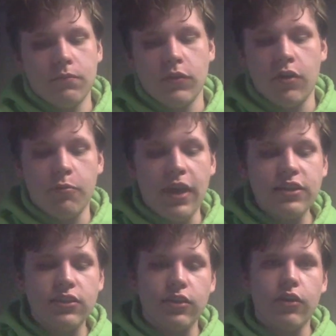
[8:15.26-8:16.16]
You're
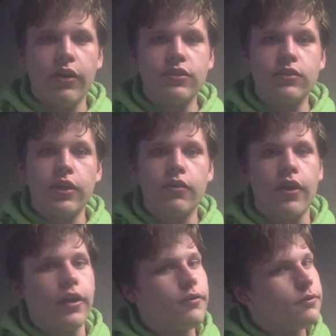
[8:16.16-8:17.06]
basically going to take their
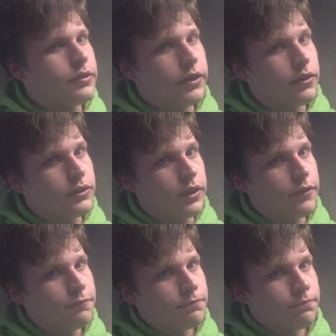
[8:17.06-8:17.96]
head, tilt
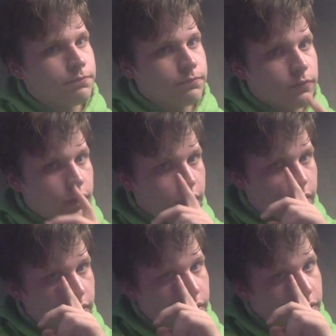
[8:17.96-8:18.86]
it,
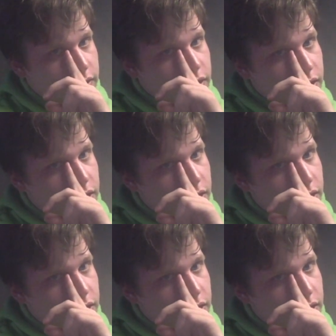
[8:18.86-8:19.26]
take